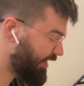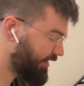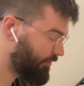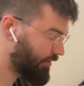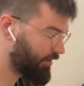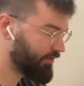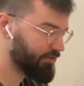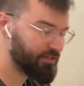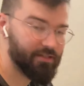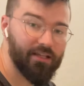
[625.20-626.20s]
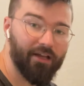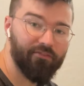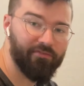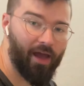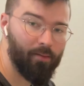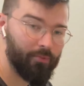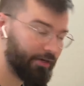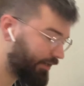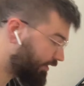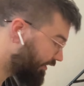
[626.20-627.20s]
anywhere. This is like
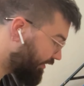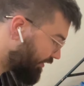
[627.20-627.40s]
fabric,